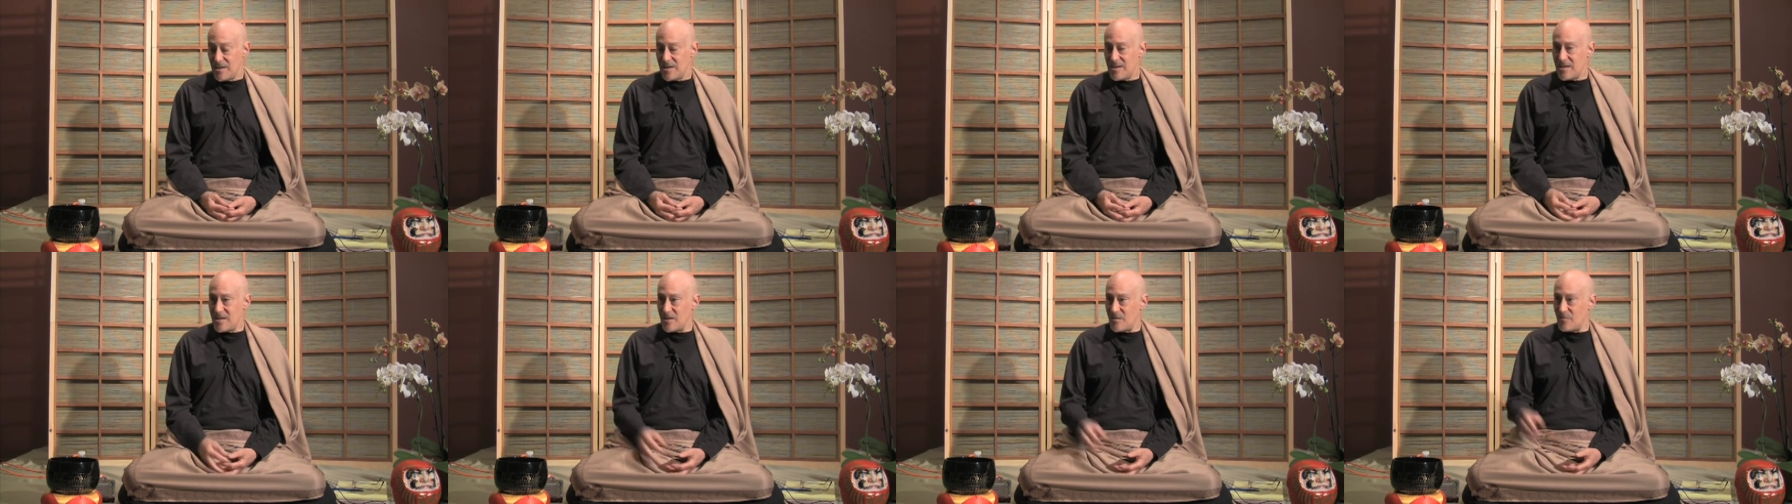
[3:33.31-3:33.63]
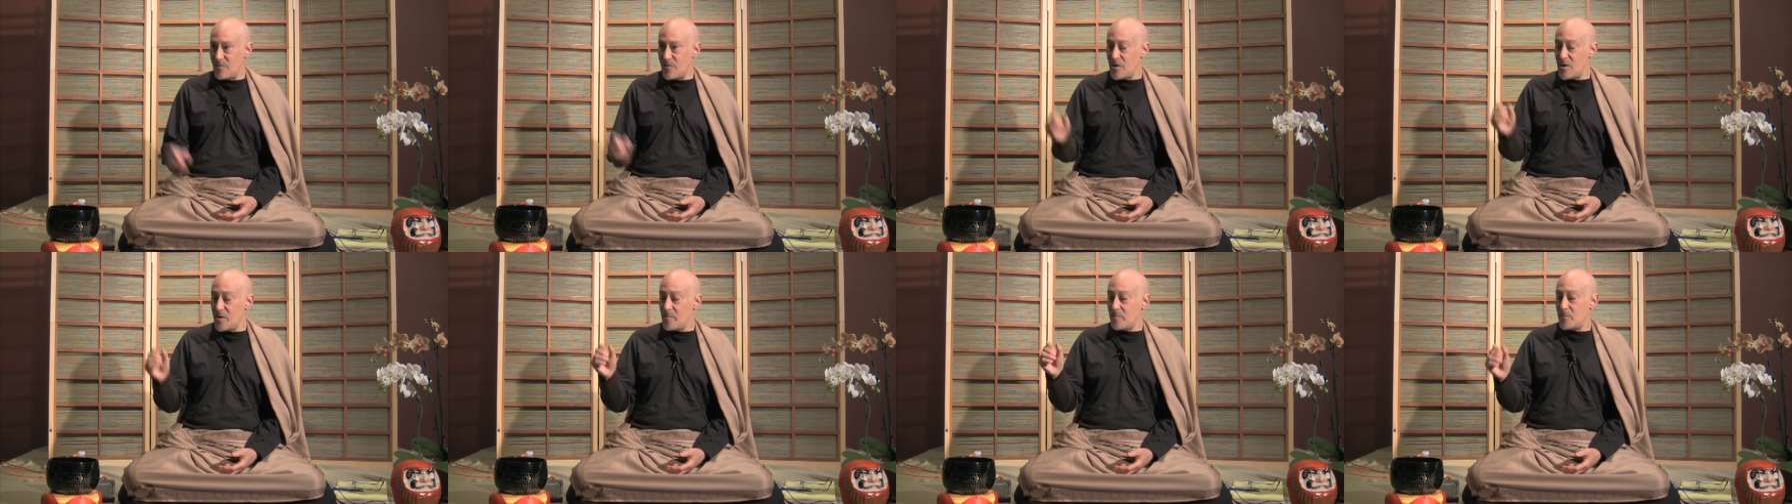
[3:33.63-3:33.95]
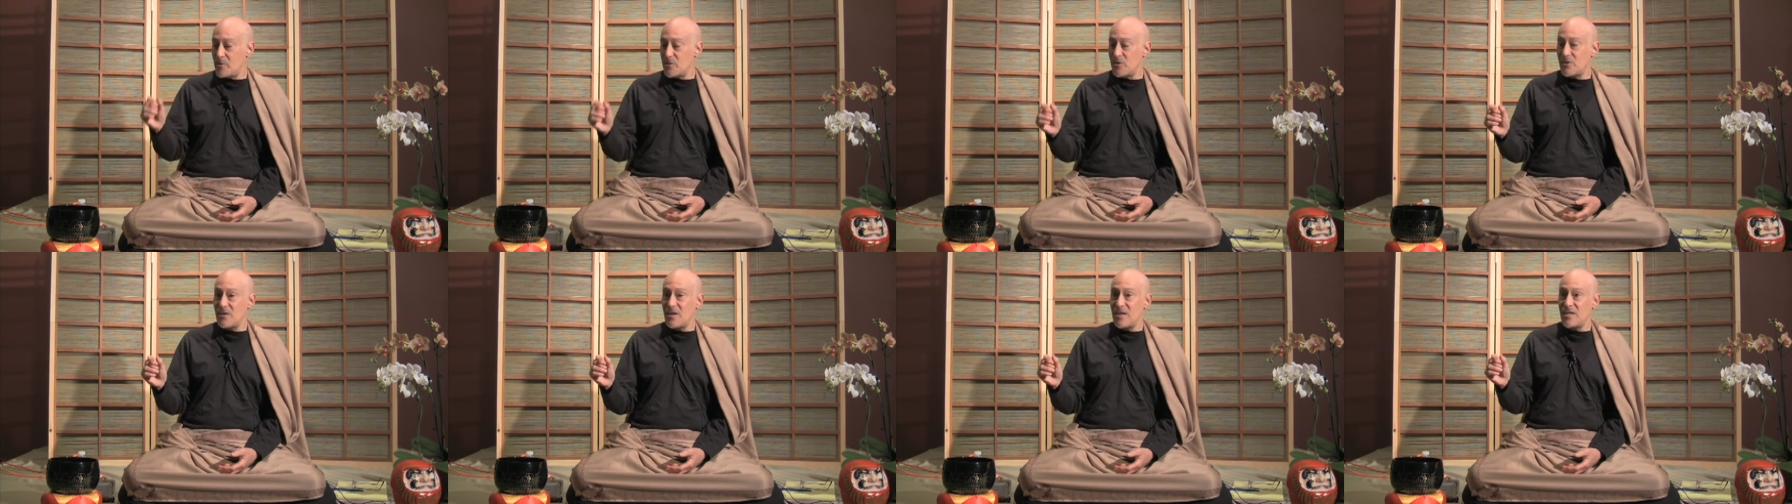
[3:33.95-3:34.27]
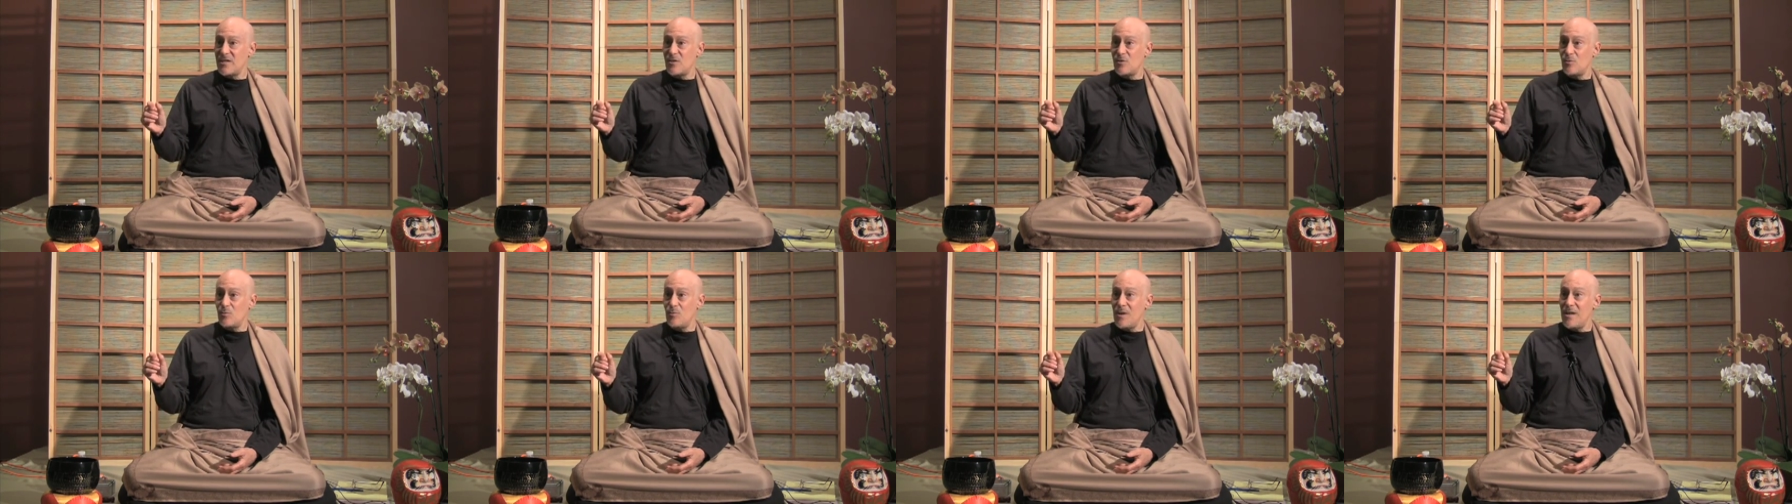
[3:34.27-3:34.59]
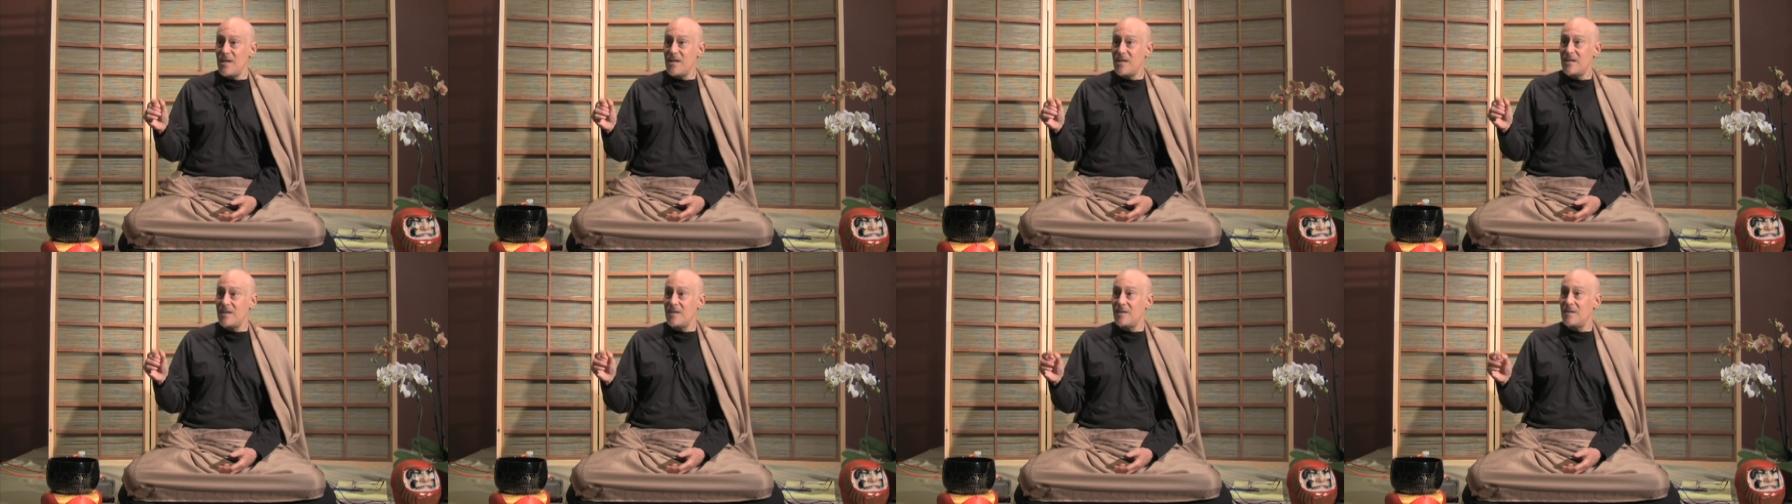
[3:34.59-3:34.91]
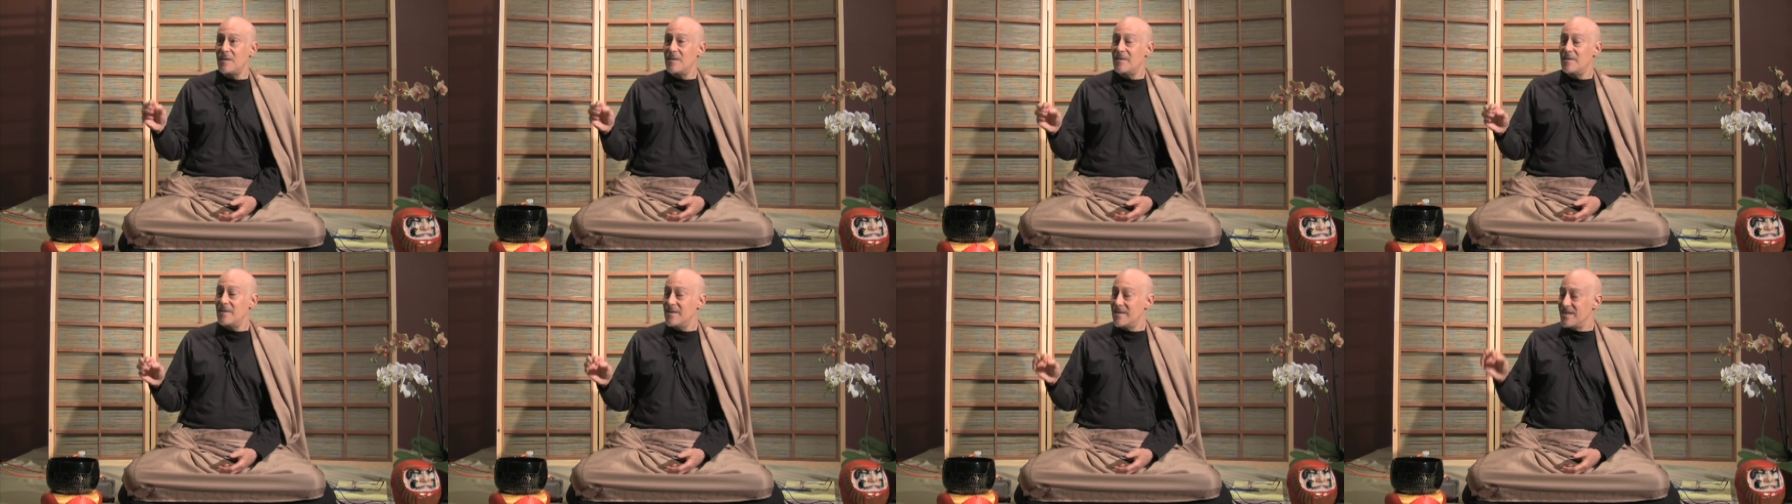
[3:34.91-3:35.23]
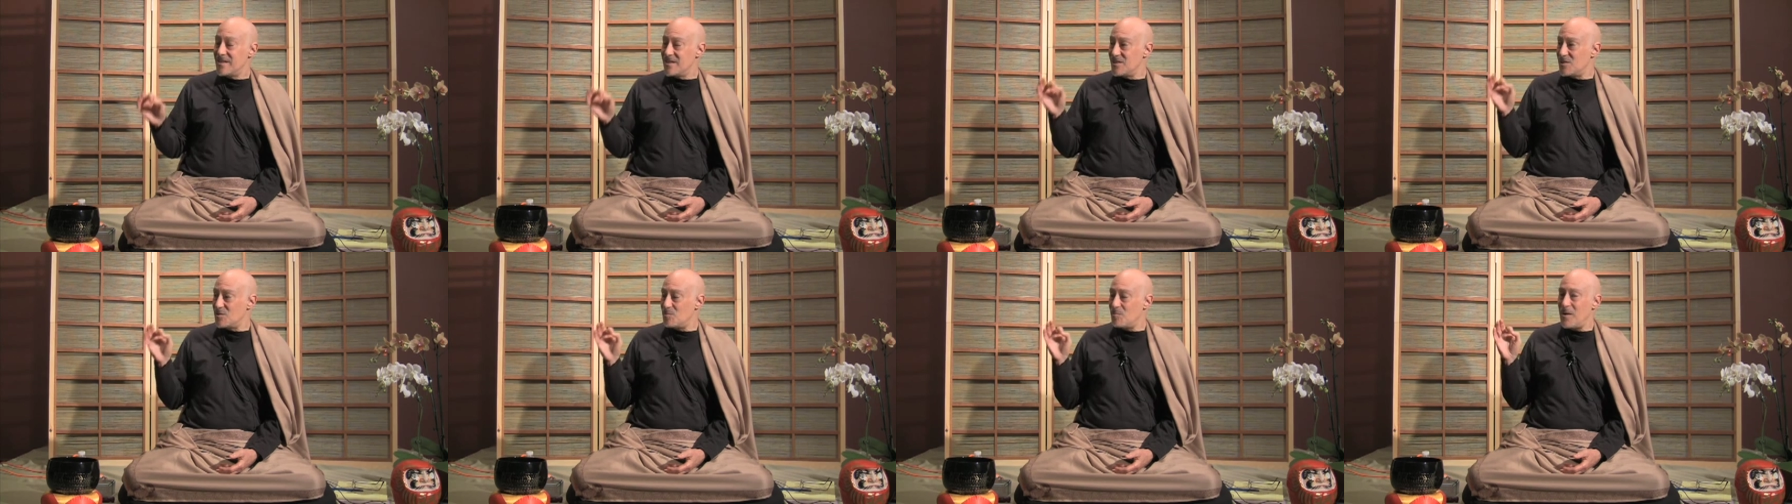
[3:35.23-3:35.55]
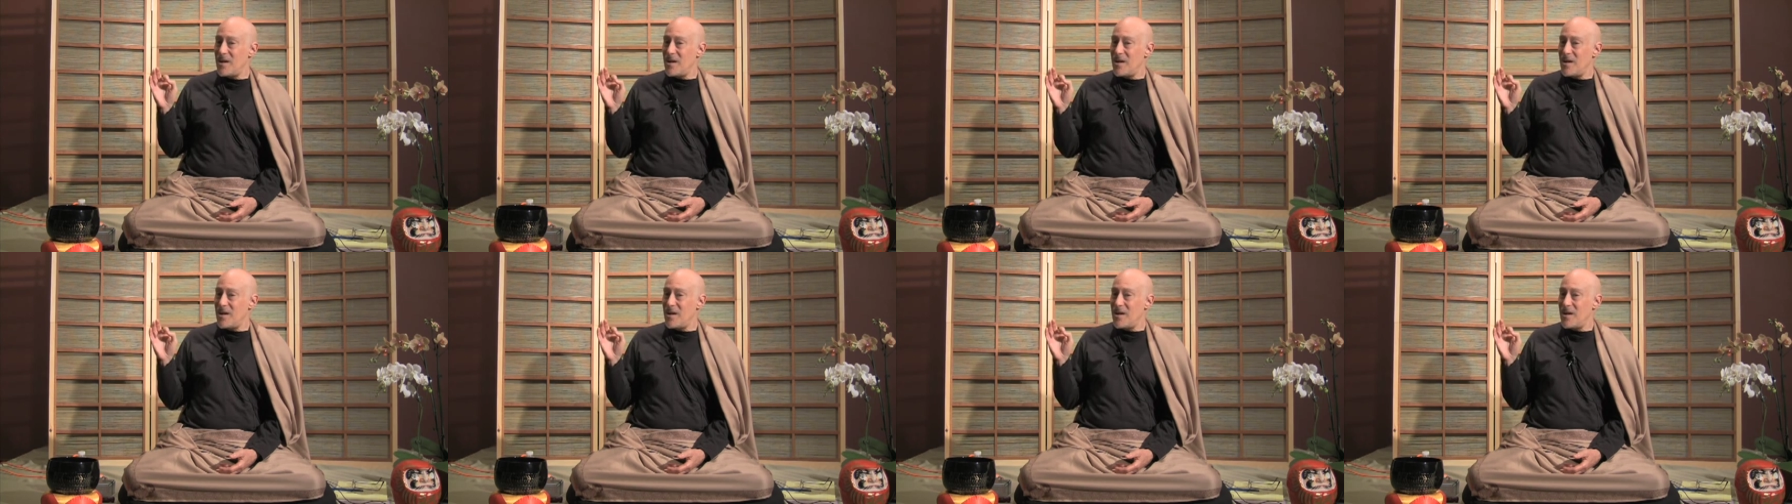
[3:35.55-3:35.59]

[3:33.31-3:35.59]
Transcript: in a very precise way is